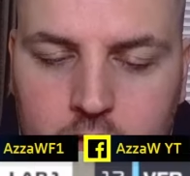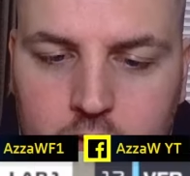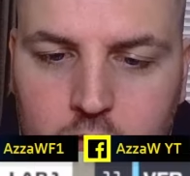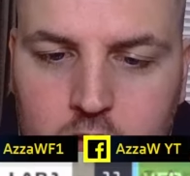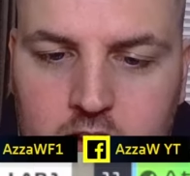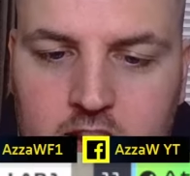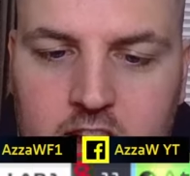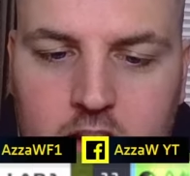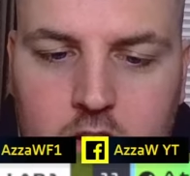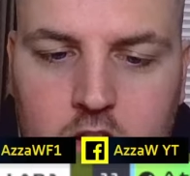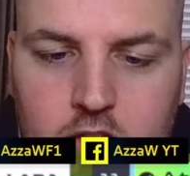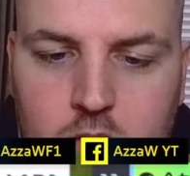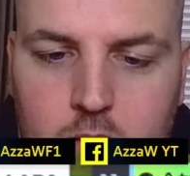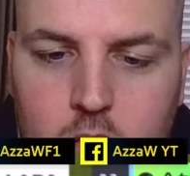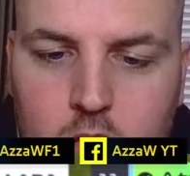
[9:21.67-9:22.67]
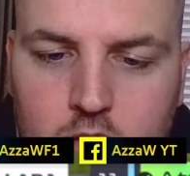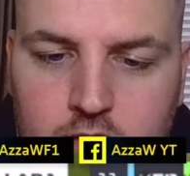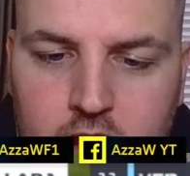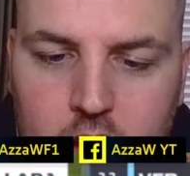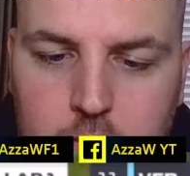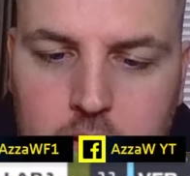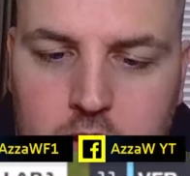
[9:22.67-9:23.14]
If we can get another move,
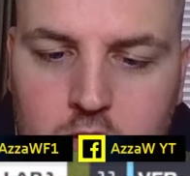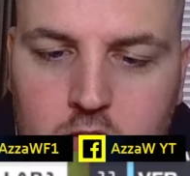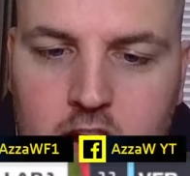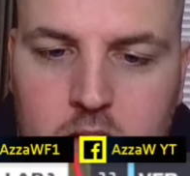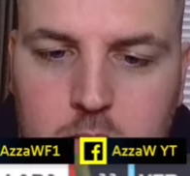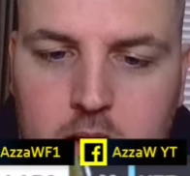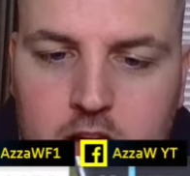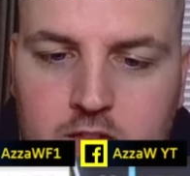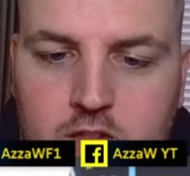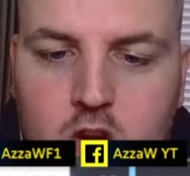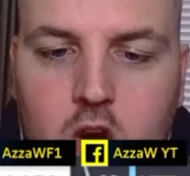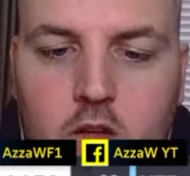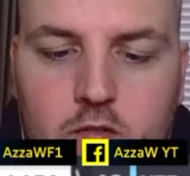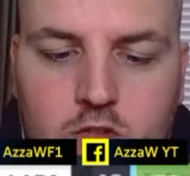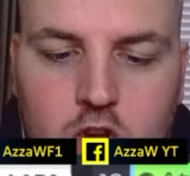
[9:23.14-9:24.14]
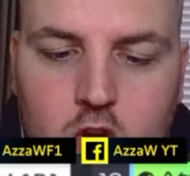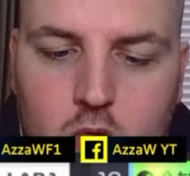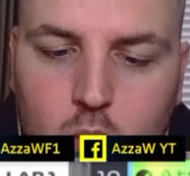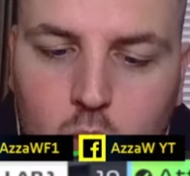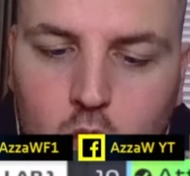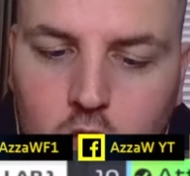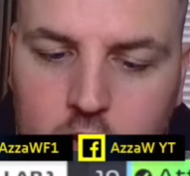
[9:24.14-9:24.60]
that would be great, but if not,
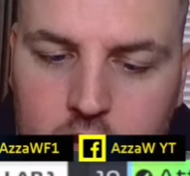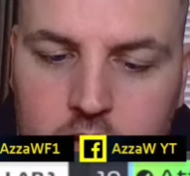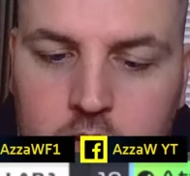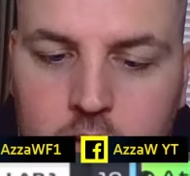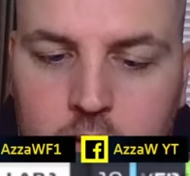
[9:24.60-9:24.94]
don't worry.